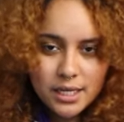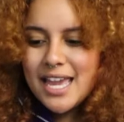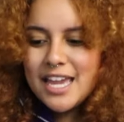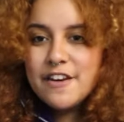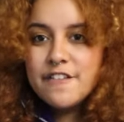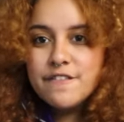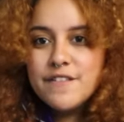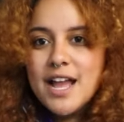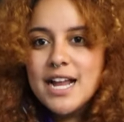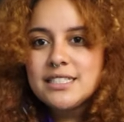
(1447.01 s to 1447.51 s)

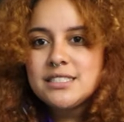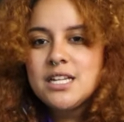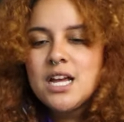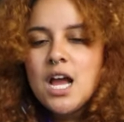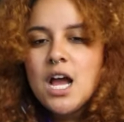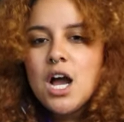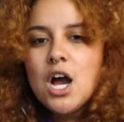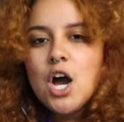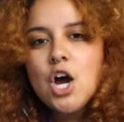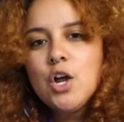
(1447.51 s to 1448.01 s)
In fact,
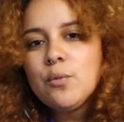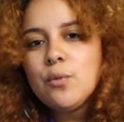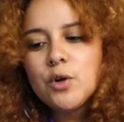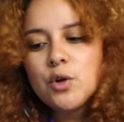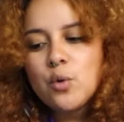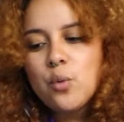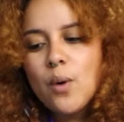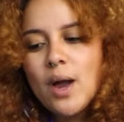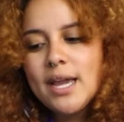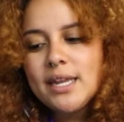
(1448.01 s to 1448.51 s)

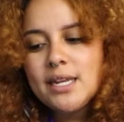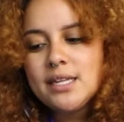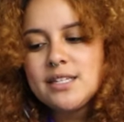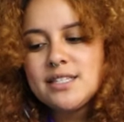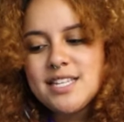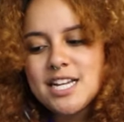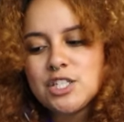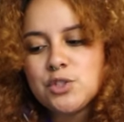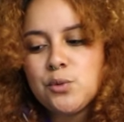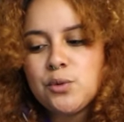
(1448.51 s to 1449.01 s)
unrequited
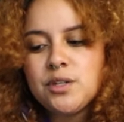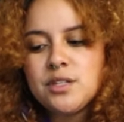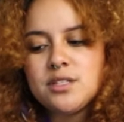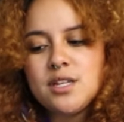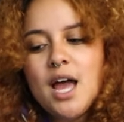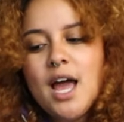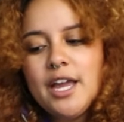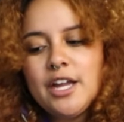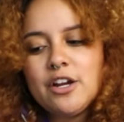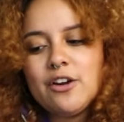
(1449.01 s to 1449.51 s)
sexual
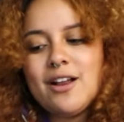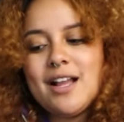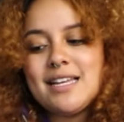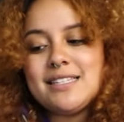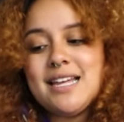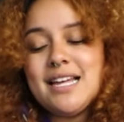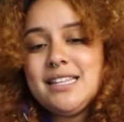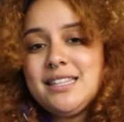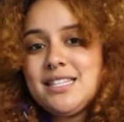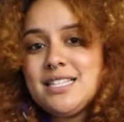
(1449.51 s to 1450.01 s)
desire
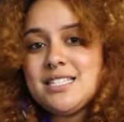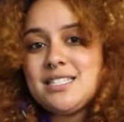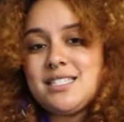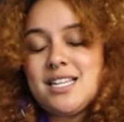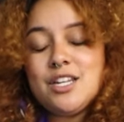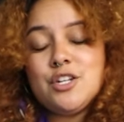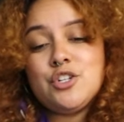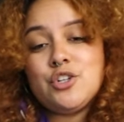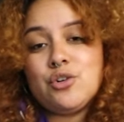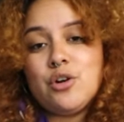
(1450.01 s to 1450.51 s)
is at the
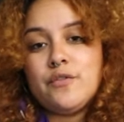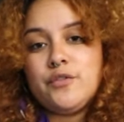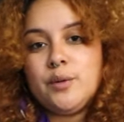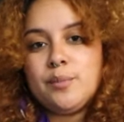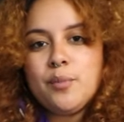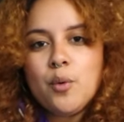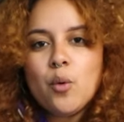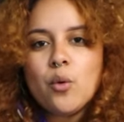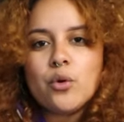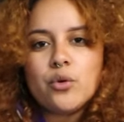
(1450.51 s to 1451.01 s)
center of the
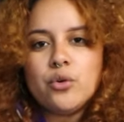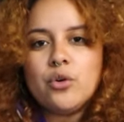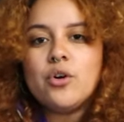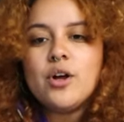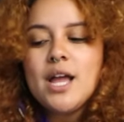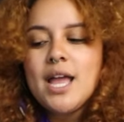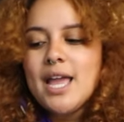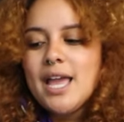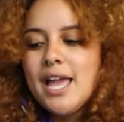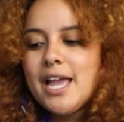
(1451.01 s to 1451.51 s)

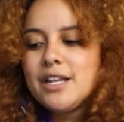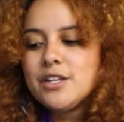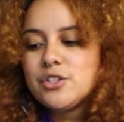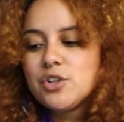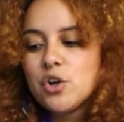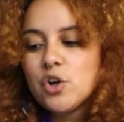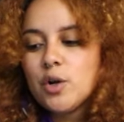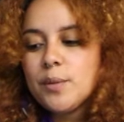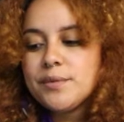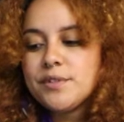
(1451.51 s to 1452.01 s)
portal in
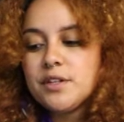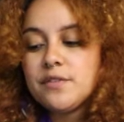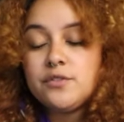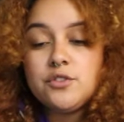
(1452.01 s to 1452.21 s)
terms